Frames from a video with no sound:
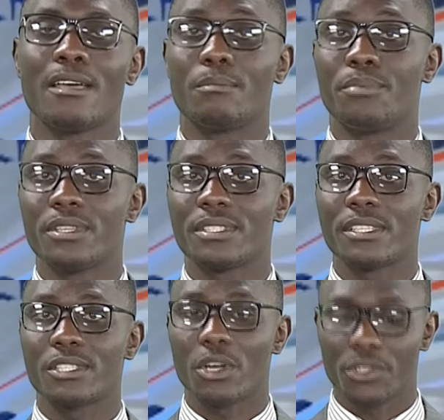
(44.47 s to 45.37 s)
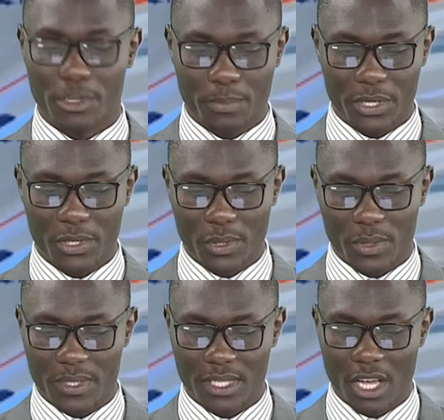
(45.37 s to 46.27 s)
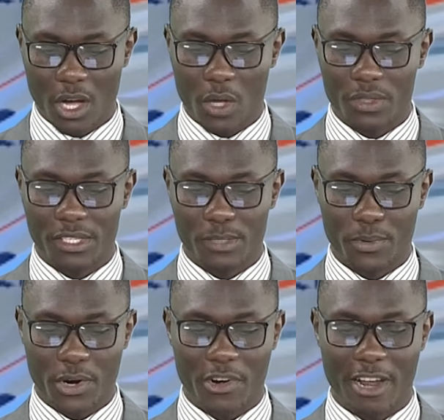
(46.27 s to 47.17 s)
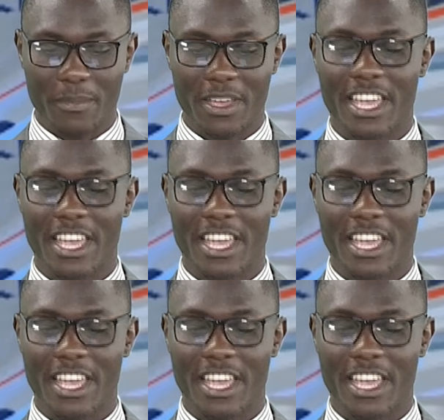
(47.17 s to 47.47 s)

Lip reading: business entrepreneurs on this program.